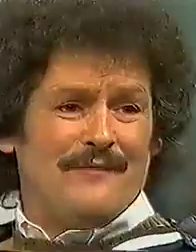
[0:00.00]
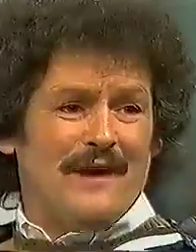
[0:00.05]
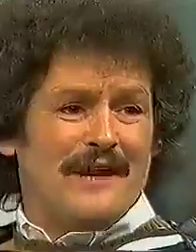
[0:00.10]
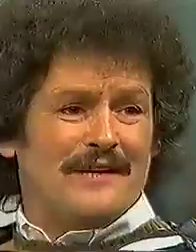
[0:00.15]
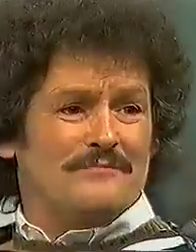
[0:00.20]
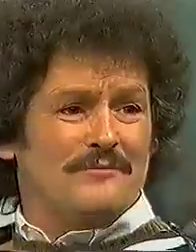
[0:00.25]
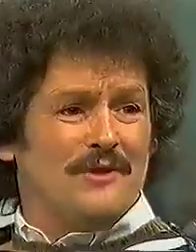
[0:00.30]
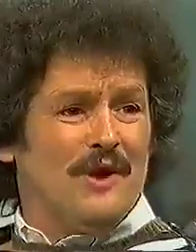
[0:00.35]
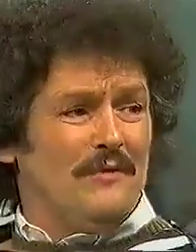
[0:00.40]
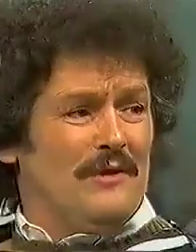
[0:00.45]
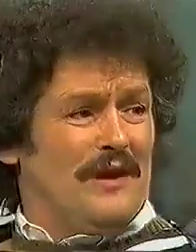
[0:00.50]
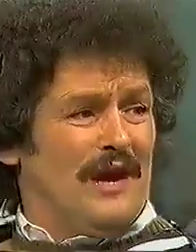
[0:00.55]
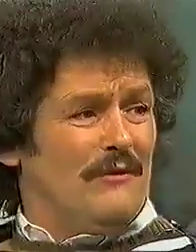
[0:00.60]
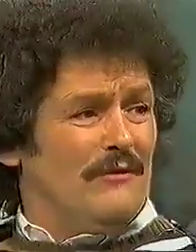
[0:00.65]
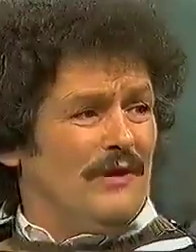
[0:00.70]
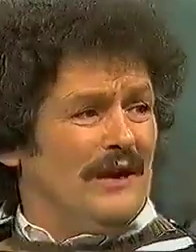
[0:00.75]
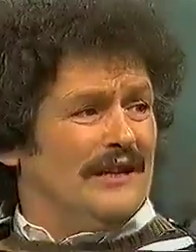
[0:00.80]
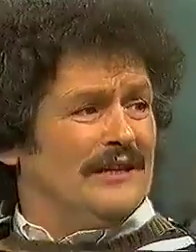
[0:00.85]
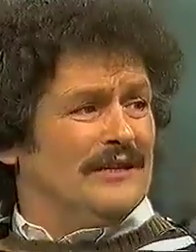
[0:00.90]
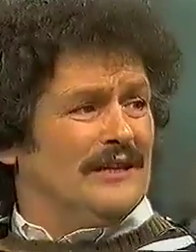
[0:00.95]
she fetched me up when
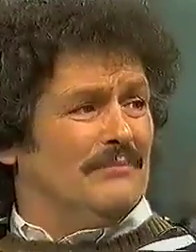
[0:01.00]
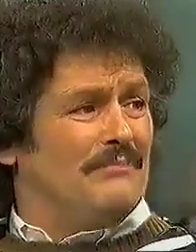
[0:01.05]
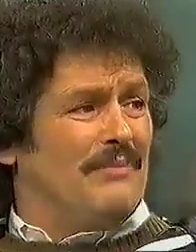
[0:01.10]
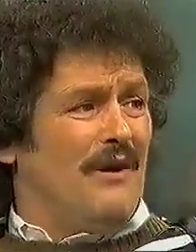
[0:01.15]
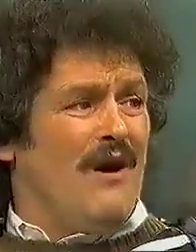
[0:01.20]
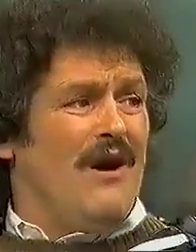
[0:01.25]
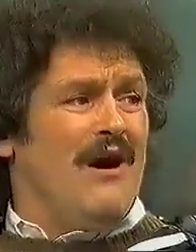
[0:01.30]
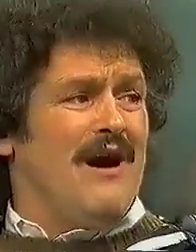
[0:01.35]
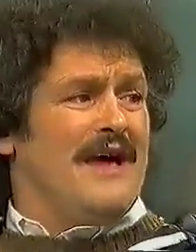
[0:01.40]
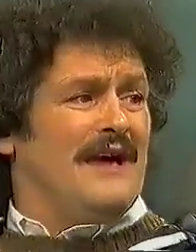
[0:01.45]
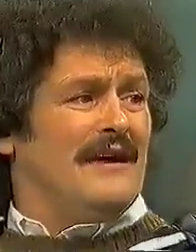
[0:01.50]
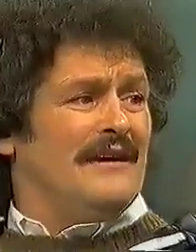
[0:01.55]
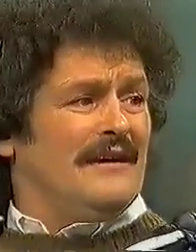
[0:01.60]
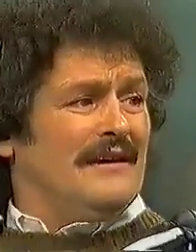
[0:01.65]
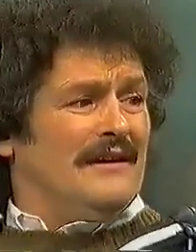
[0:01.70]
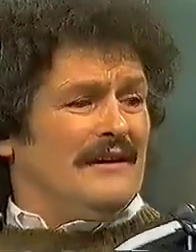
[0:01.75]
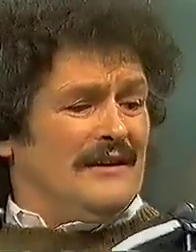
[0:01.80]
I was a little boy,